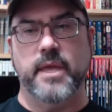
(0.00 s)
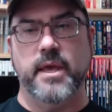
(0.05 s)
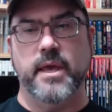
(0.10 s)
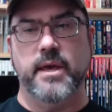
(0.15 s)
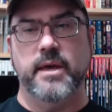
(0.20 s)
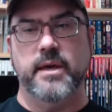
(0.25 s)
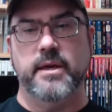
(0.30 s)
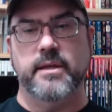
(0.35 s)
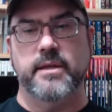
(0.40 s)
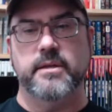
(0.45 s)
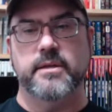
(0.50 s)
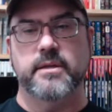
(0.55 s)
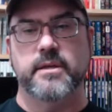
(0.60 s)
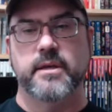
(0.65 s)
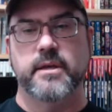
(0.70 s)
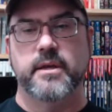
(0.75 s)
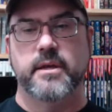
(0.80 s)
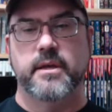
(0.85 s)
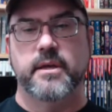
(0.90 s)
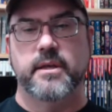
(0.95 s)
And
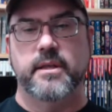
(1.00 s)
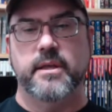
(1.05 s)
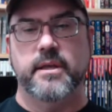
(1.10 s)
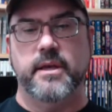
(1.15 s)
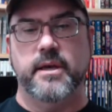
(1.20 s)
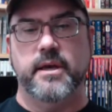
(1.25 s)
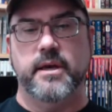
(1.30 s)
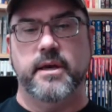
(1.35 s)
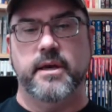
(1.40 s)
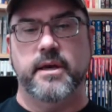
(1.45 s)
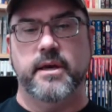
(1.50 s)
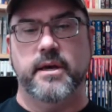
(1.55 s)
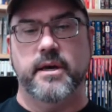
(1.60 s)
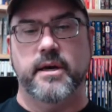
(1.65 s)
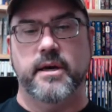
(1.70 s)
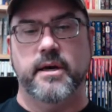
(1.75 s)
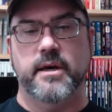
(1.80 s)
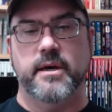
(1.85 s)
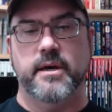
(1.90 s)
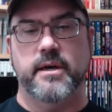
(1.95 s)

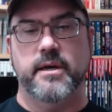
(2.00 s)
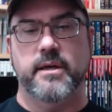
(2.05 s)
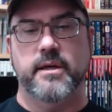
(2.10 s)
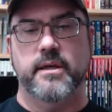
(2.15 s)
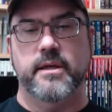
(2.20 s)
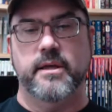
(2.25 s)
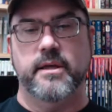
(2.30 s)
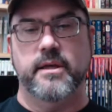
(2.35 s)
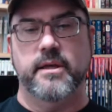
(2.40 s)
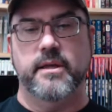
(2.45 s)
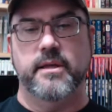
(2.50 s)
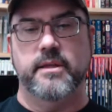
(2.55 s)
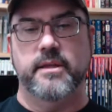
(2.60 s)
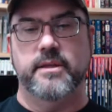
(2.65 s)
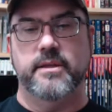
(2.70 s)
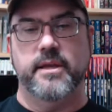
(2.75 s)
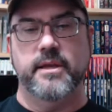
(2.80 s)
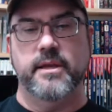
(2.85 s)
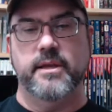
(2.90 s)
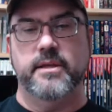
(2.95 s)
the
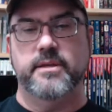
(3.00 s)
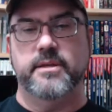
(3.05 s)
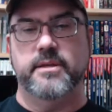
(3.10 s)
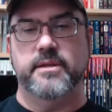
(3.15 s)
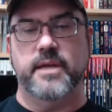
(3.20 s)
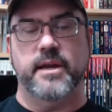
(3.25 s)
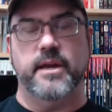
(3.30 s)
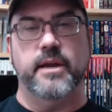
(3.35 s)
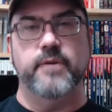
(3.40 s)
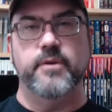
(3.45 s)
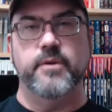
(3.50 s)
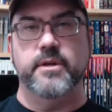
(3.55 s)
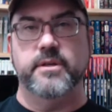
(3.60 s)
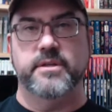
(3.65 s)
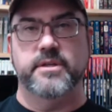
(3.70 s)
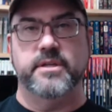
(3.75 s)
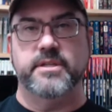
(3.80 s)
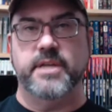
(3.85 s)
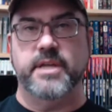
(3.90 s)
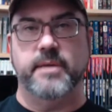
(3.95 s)
thing is that Unreal is the
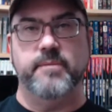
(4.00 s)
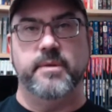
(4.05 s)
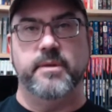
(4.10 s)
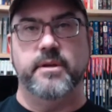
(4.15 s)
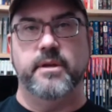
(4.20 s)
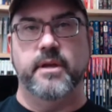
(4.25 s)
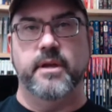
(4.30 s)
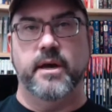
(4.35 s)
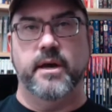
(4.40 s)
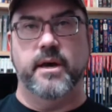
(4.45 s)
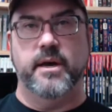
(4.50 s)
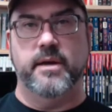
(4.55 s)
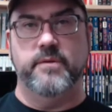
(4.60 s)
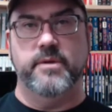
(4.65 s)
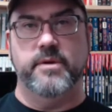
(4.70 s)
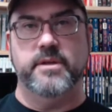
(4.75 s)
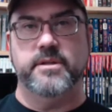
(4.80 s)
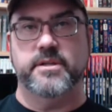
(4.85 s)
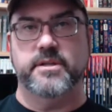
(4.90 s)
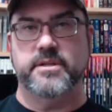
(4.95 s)
same. Unreal
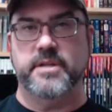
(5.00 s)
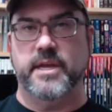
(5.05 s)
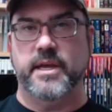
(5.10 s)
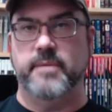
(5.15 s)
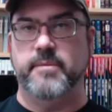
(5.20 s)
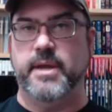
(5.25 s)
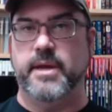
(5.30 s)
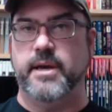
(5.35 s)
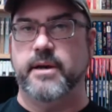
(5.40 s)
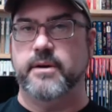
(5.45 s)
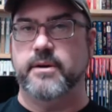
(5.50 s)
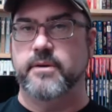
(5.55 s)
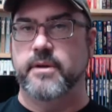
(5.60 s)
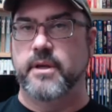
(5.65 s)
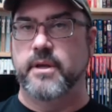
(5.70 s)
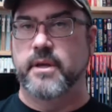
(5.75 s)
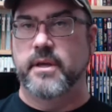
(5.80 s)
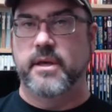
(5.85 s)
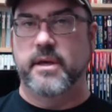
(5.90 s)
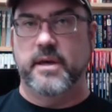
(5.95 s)
is the same now,
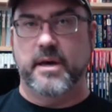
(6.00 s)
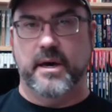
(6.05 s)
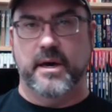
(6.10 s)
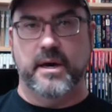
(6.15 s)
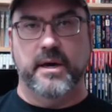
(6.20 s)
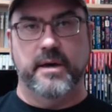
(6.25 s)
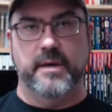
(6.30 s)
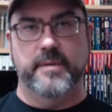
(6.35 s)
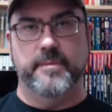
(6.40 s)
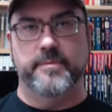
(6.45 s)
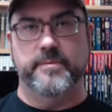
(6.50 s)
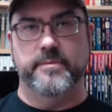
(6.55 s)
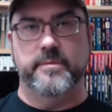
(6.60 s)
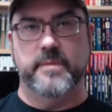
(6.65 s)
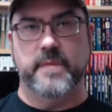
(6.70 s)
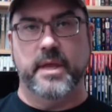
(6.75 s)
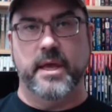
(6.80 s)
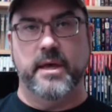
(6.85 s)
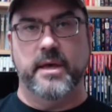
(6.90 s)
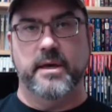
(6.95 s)
and
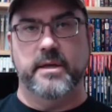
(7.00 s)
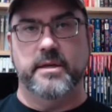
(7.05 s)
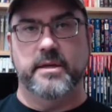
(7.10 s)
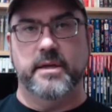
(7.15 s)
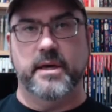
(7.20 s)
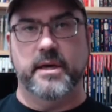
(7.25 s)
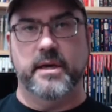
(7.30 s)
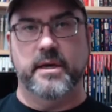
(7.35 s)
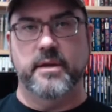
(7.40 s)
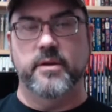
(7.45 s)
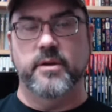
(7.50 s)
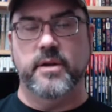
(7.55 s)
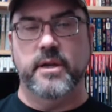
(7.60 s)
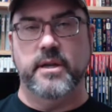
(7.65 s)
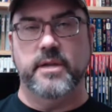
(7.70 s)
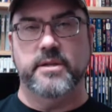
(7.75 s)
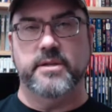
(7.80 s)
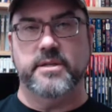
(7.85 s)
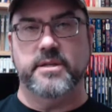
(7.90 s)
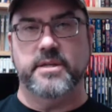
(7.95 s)
Unity is
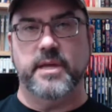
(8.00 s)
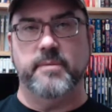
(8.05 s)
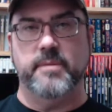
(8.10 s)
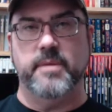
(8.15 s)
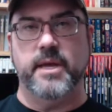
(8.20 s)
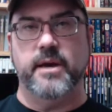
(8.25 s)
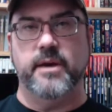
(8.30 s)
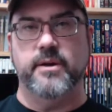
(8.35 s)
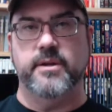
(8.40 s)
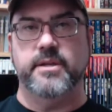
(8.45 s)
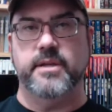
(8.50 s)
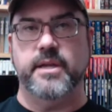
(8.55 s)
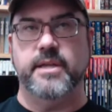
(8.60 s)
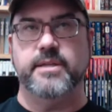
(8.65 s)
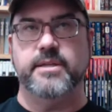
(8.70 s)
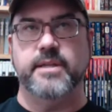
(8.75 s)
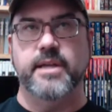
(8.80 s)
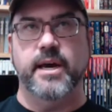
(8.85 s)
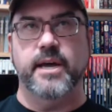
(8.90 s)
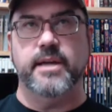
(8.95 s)
the same now. It's
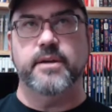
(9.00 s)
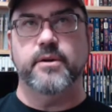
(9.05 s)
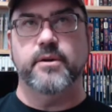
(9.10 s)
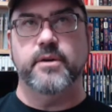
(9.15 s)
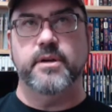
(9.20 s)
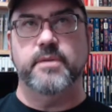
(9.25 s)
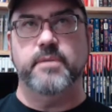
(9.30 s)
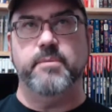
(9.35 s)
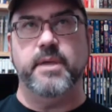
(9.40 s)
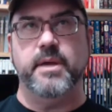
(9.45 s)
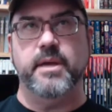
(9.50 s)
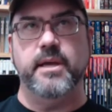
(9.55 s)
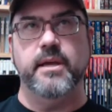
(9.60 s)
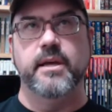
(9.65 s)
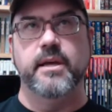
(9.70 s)
not going to be